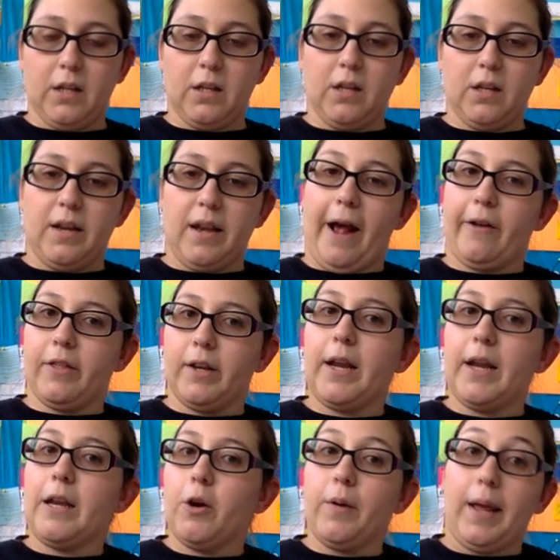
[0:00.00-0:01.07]
Now that I
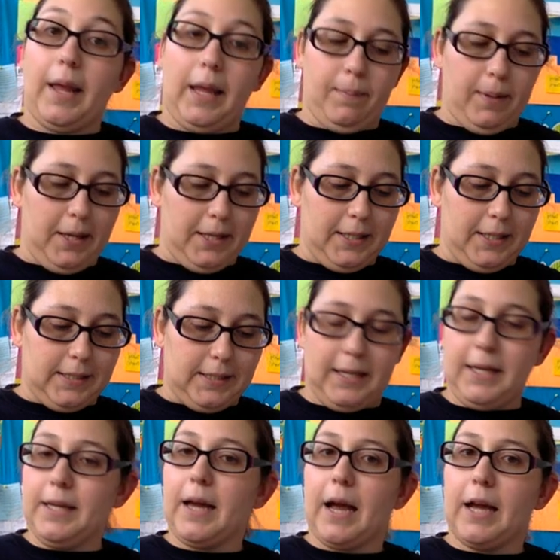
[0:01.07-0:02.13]
know a, b, and
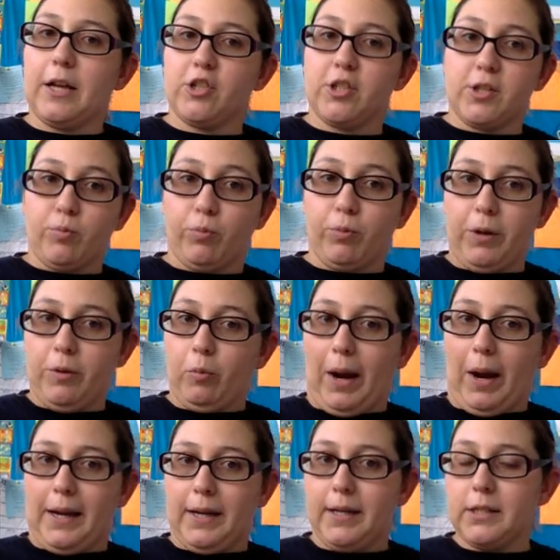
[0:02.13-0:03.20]
c, I just
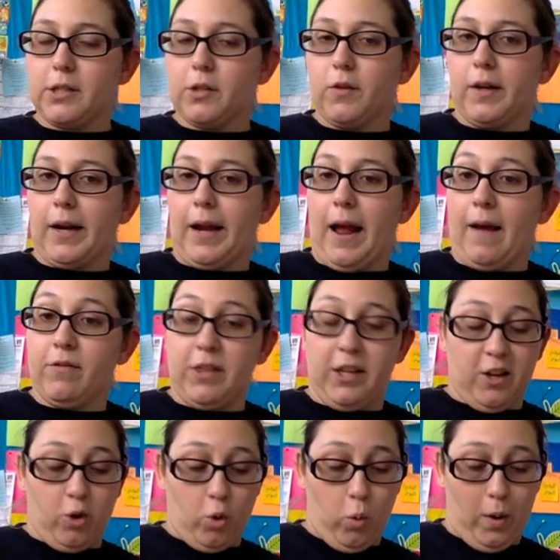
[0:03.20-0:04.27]
rewrite it so that I have the
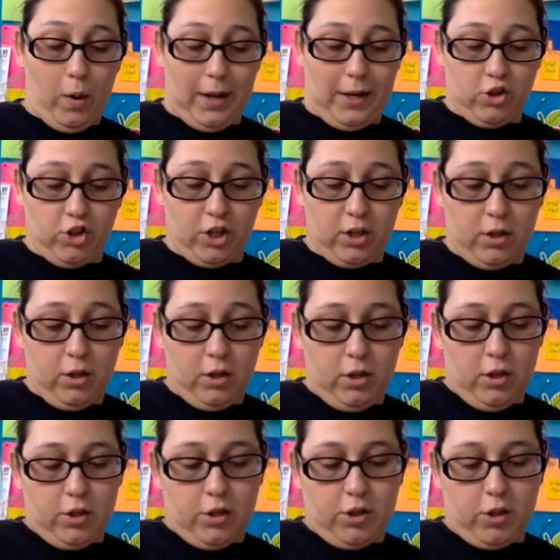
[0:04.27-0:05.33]
equation.
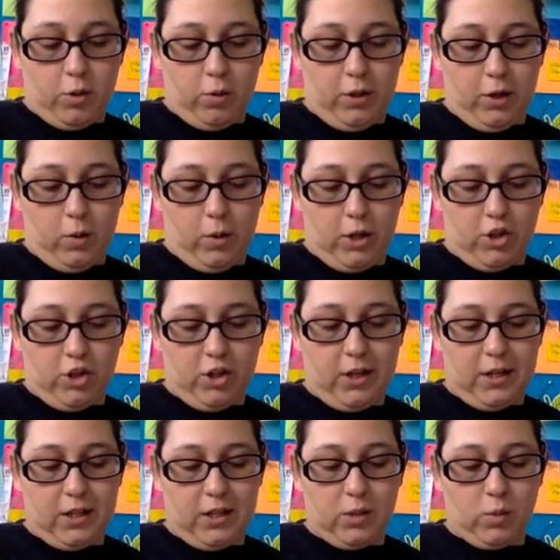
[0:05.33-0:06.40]
So the equation
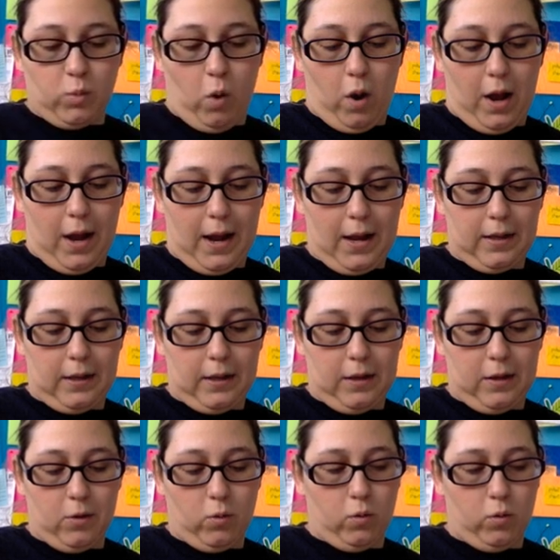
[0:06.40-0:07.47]
again is y
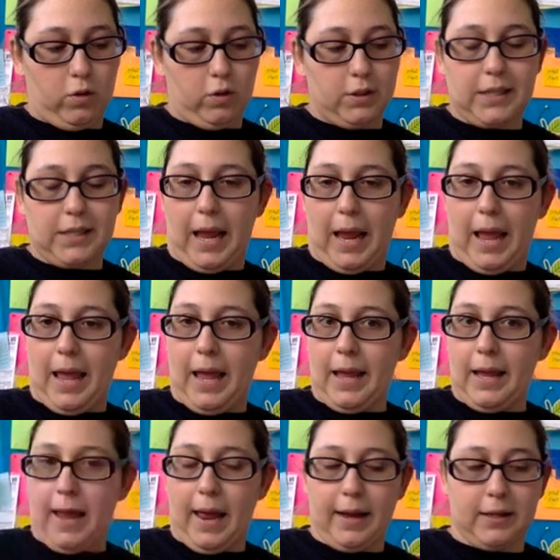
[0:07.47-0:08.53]
equals
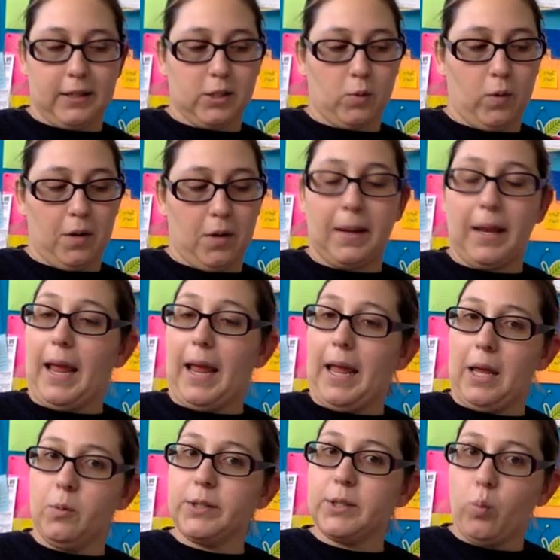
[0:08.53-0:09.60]
ax squared. But
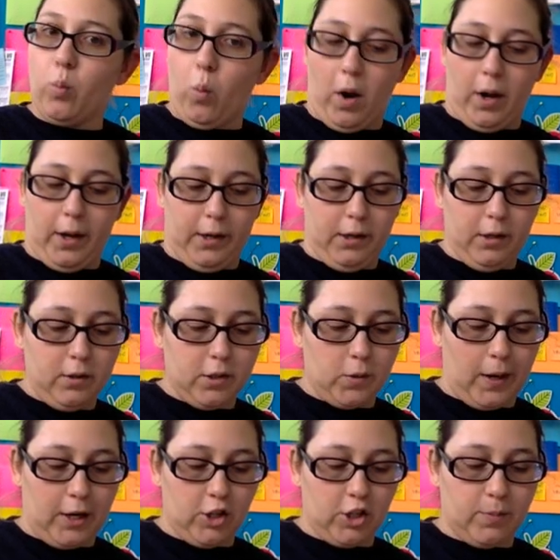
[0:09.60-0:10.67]
a was 1, so I
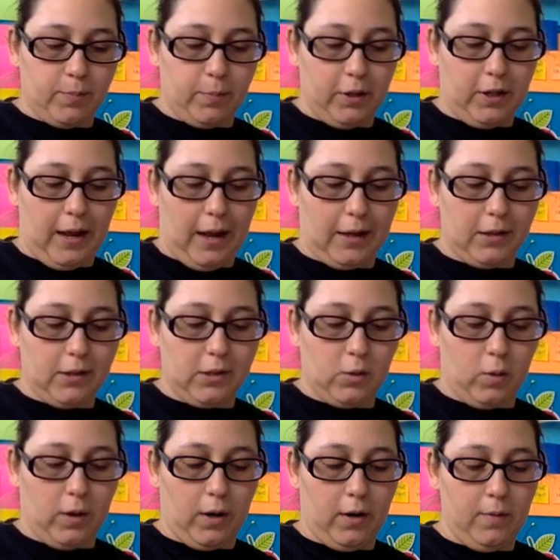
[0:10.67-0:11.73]
can just put an x
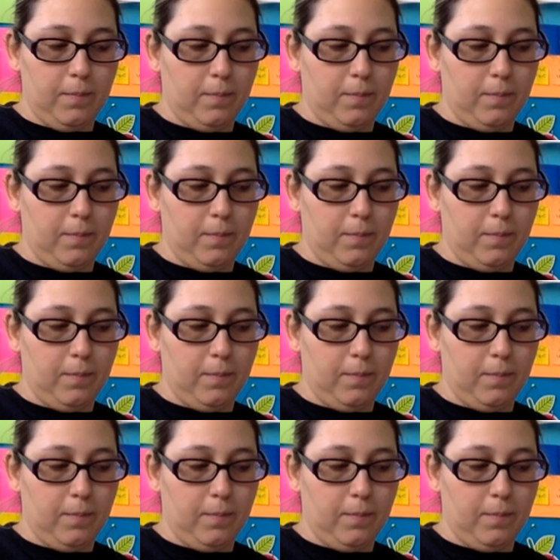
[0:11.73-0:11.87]
squared.